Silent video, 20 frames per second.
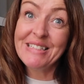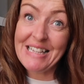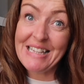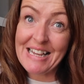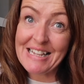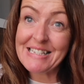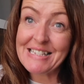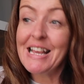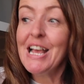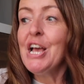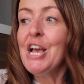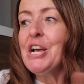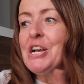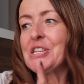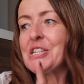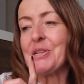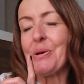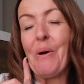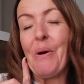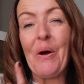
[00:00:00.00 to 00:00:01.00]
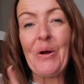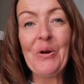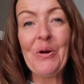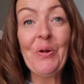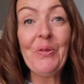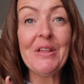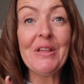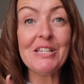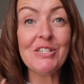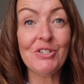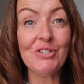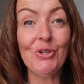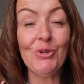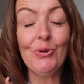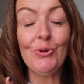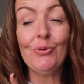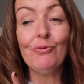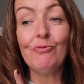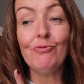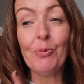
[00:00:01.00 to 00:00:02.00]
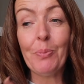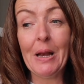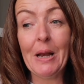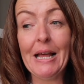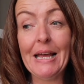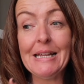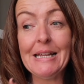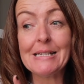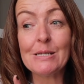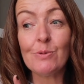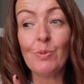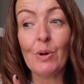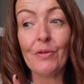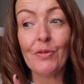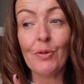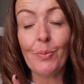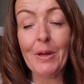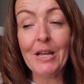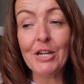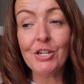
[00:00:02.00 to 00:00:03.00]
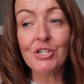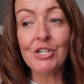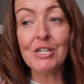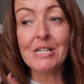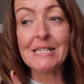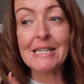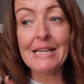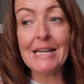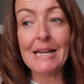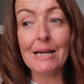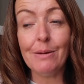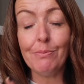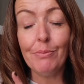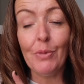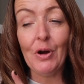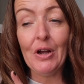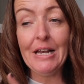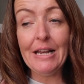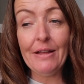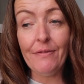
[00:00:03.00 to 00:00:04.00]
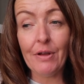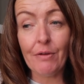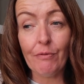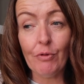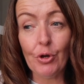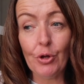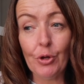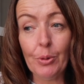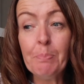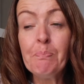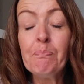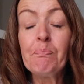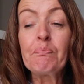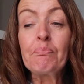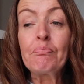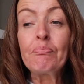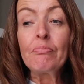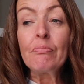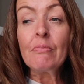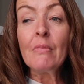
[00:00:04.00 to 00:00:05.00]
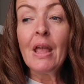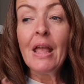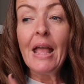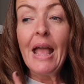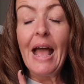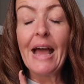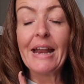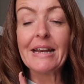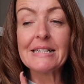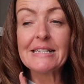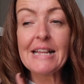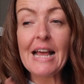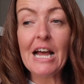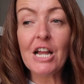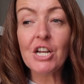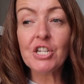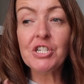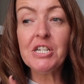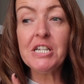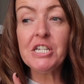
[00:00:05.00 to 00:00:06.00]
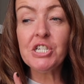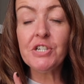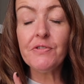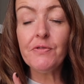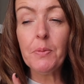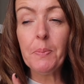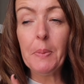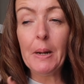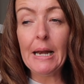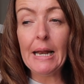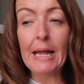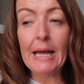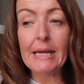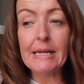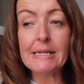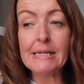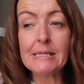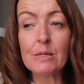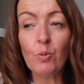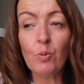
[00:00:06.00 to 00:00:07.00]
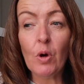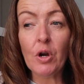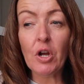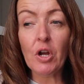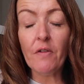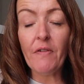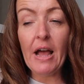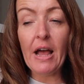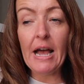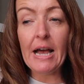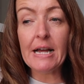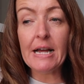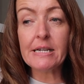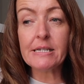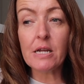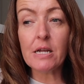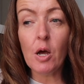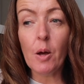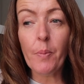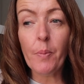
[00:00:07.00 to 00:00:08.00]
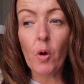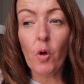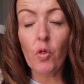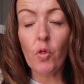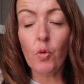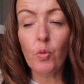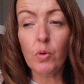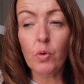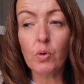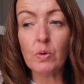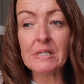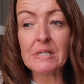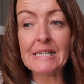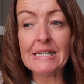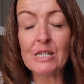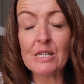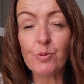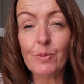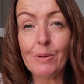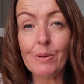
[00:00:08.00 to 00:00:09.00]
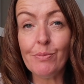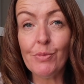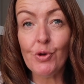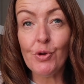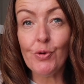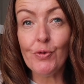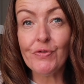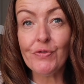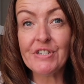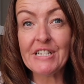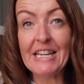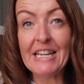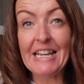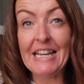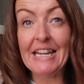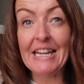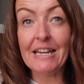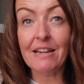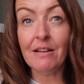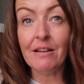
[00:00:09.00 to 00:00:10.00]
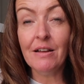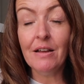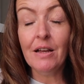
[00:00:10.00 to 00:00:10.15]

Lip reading: Yes. So I got this to replace one of the pictures in my living room, and it's actually to replace one I've had up on the wall since we moved in,